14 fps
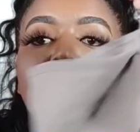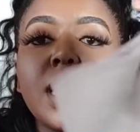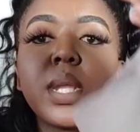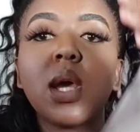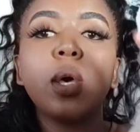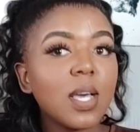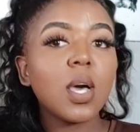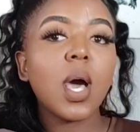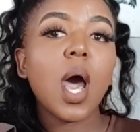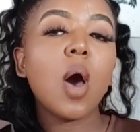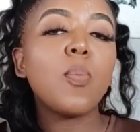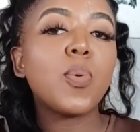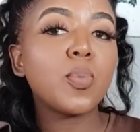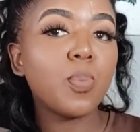that
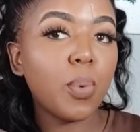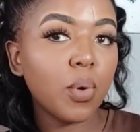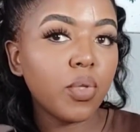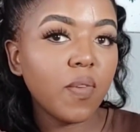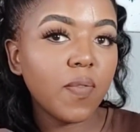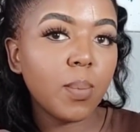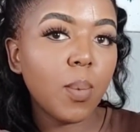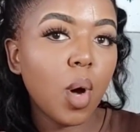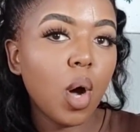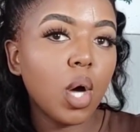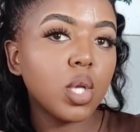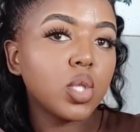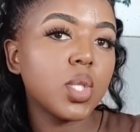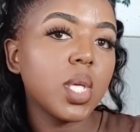i'll put both of them
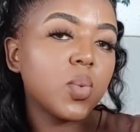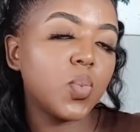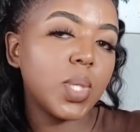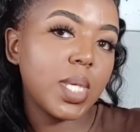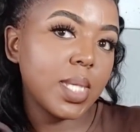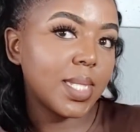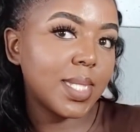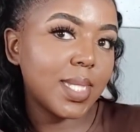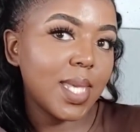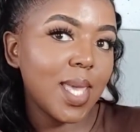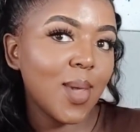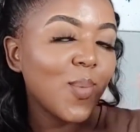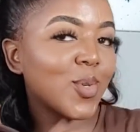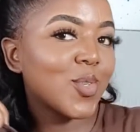on so that we can
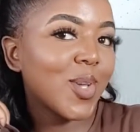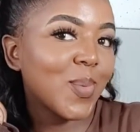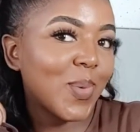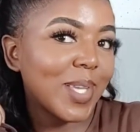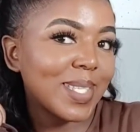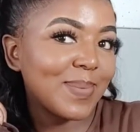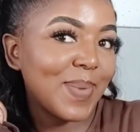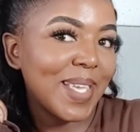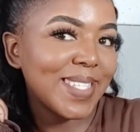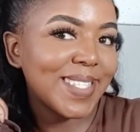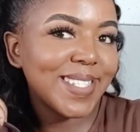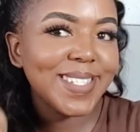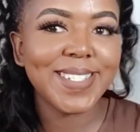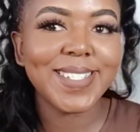see which one works best